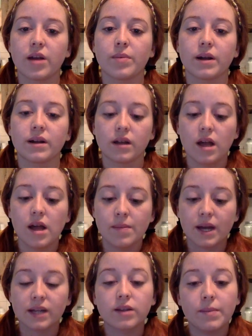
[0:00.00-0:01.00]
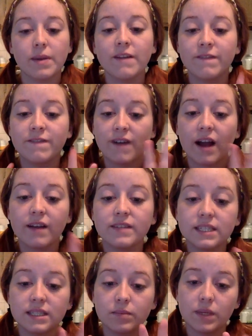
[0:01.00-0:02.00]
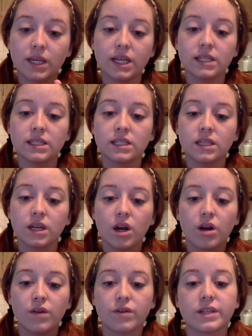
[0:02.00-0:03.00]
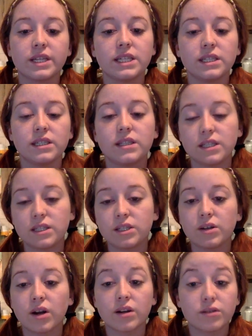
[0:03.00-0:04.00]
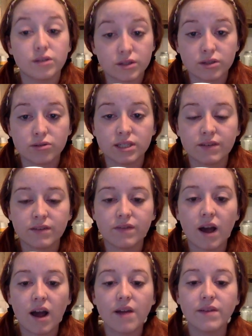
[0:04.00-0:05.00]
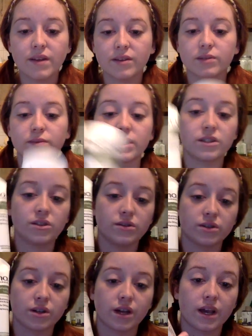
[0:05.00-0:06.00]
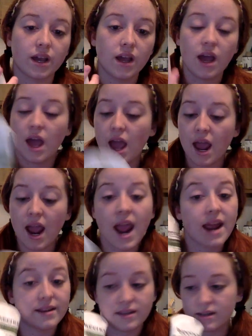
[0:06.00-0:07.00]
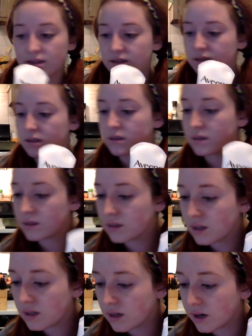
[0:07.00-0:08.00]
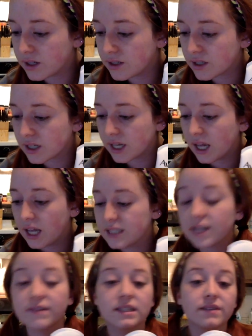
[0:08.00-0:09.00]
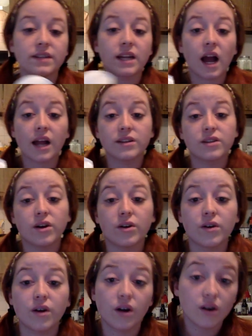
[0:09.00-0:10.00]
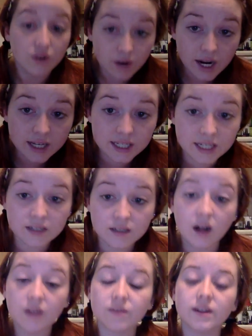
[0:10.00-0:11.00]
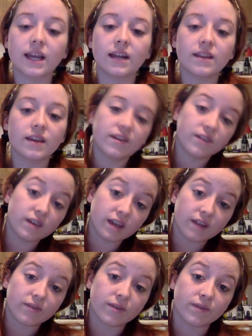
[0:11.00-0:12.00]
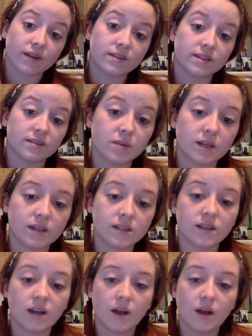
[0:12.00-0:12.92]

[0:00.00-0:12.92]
back, back. So I paid 5 cents a piece for these. These two are usually 375 and this one is usually 8 or usually 779. So great deal on really anything you can get it for 5 cents a piece.